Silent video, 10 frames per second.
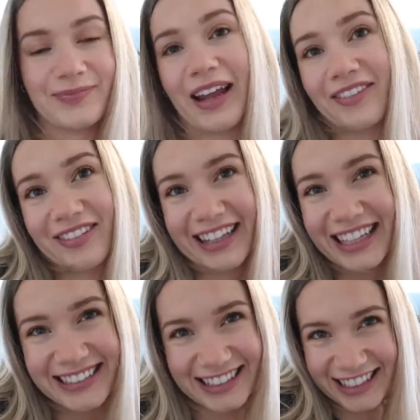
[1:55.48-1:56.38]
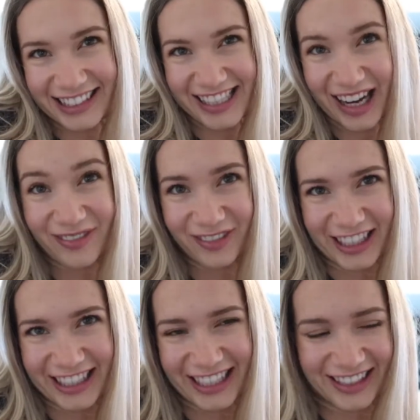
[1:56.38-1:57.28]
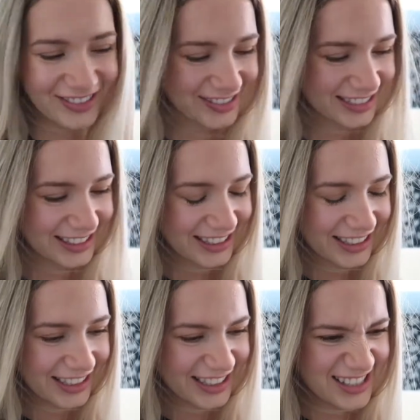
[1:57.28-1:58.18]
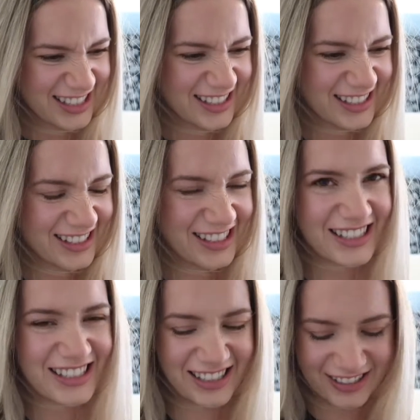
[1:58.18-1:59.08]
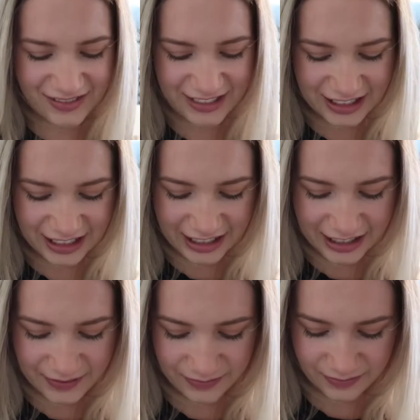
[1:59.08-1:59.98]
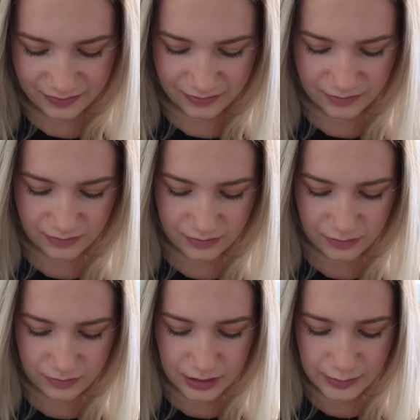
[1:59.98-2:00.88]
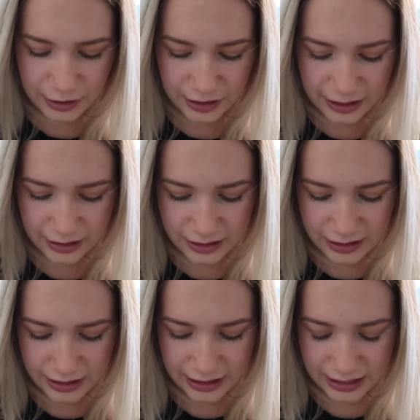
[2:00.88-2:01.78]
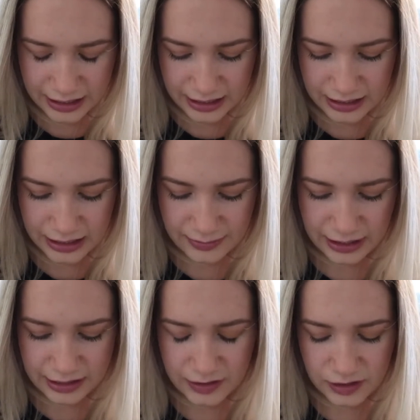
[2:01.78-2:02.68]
I feel like such a chef right now. Okay. I'm trying not to like make this